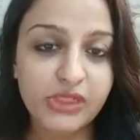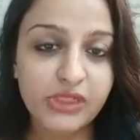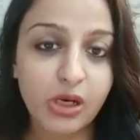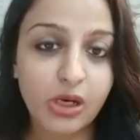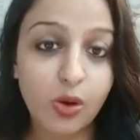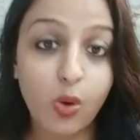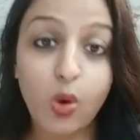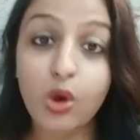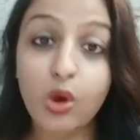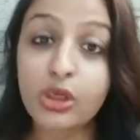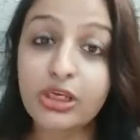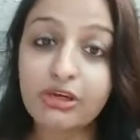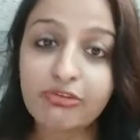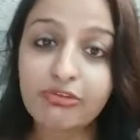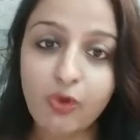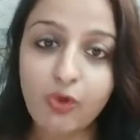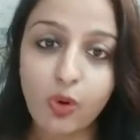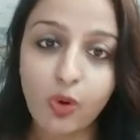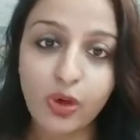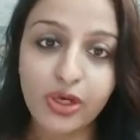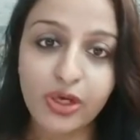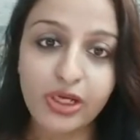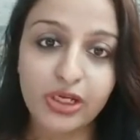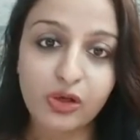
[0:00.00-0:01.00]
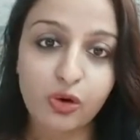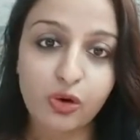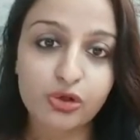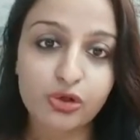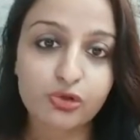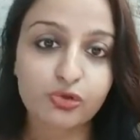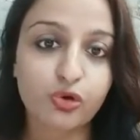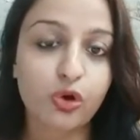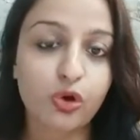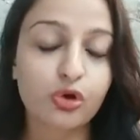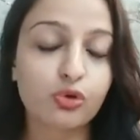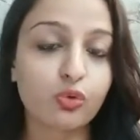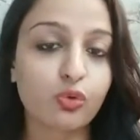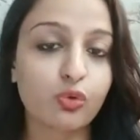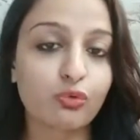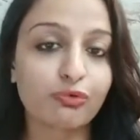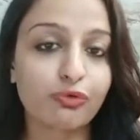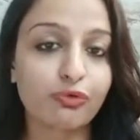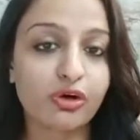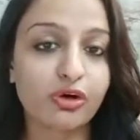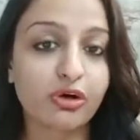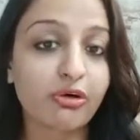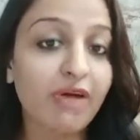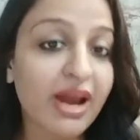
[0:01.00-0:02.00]
olive oil, or do not go for
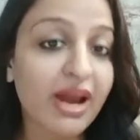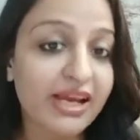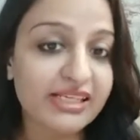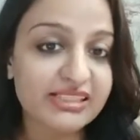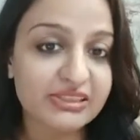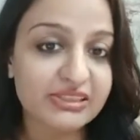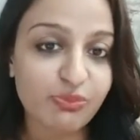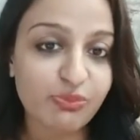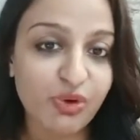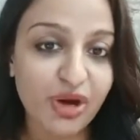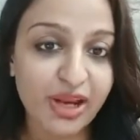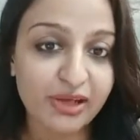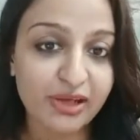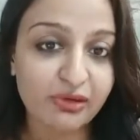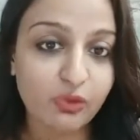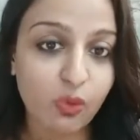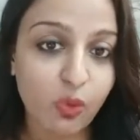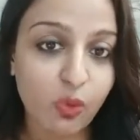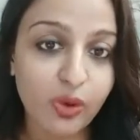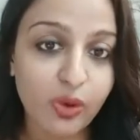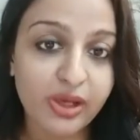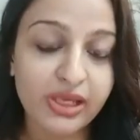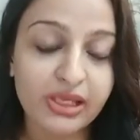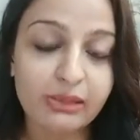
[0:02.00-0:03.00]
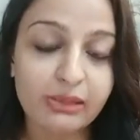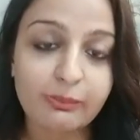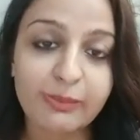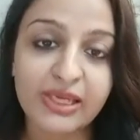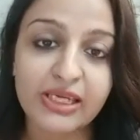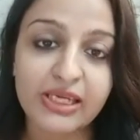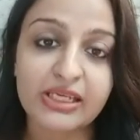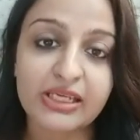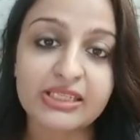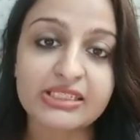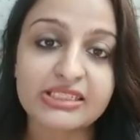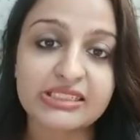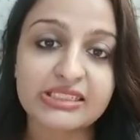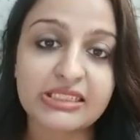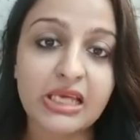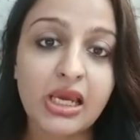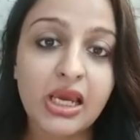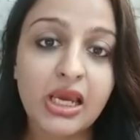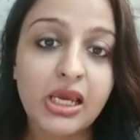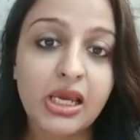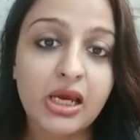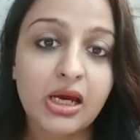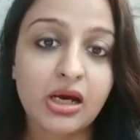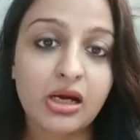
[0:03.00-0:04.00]
a rice bran oil, because
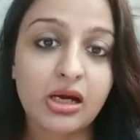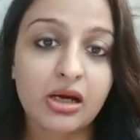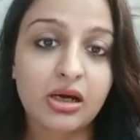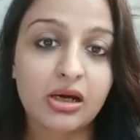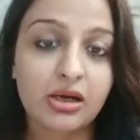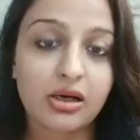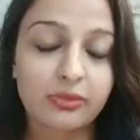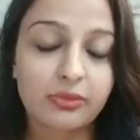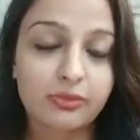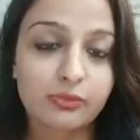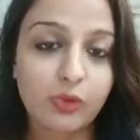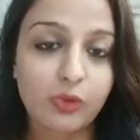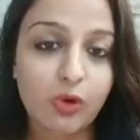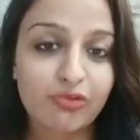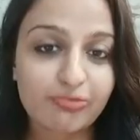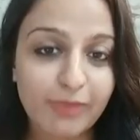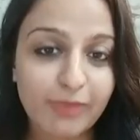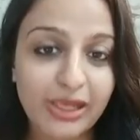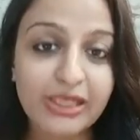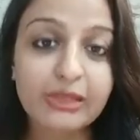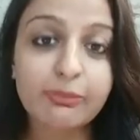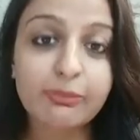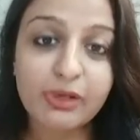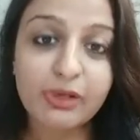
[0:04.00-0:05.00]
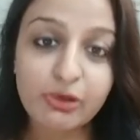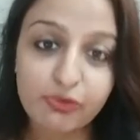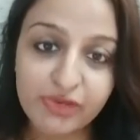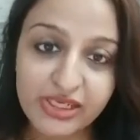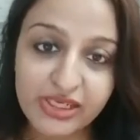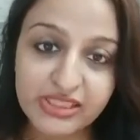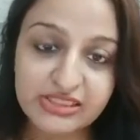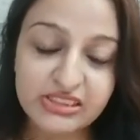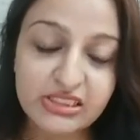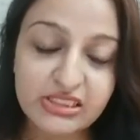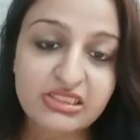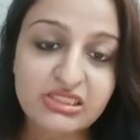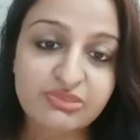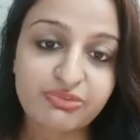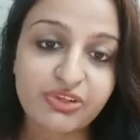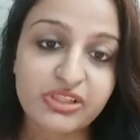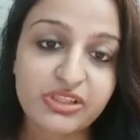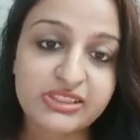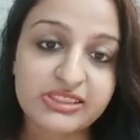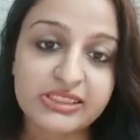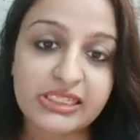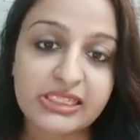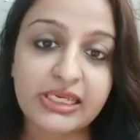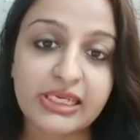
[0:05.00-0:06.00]
of multiple reasons.
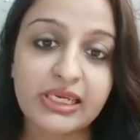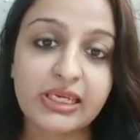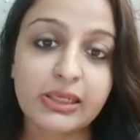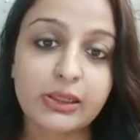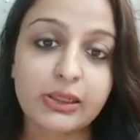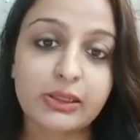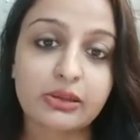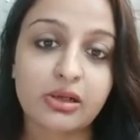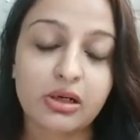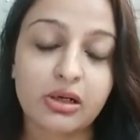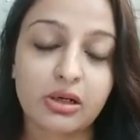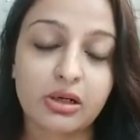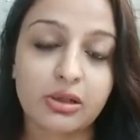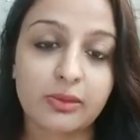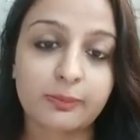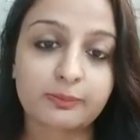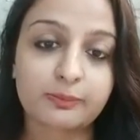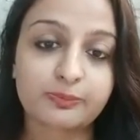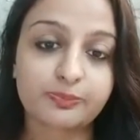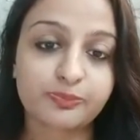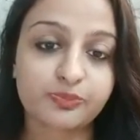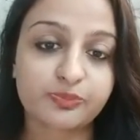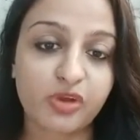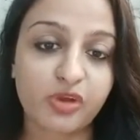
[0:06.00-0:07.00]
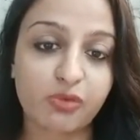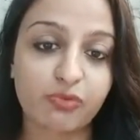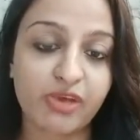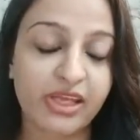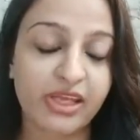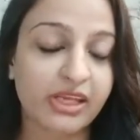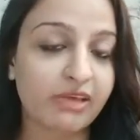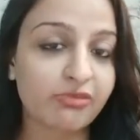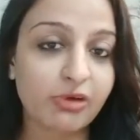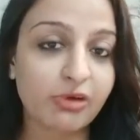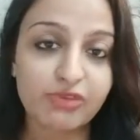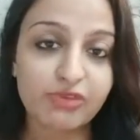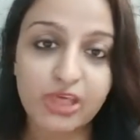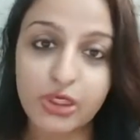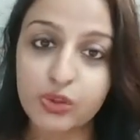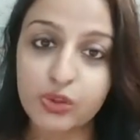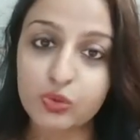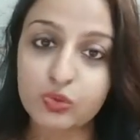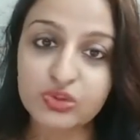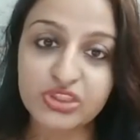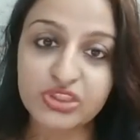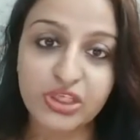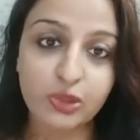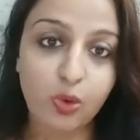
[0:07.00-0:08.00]
Firstly, whenever we are
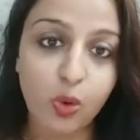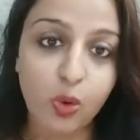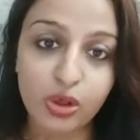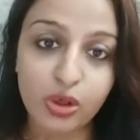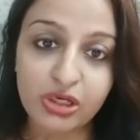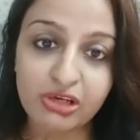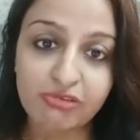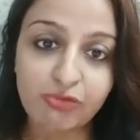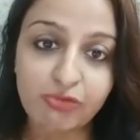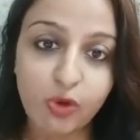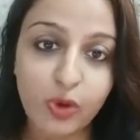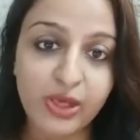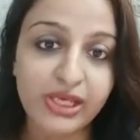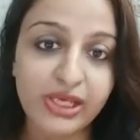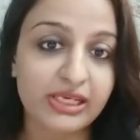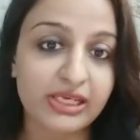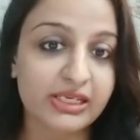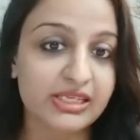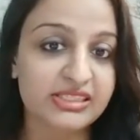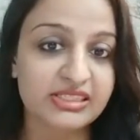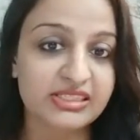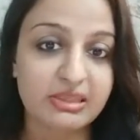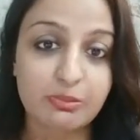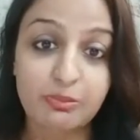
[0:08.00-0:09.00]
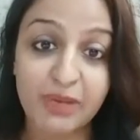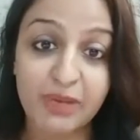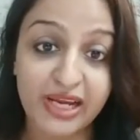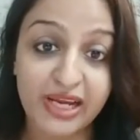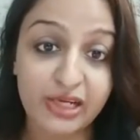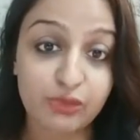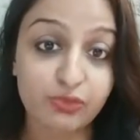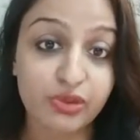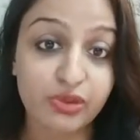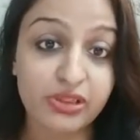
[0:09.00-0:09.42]
using olive oil, it doesn't blend with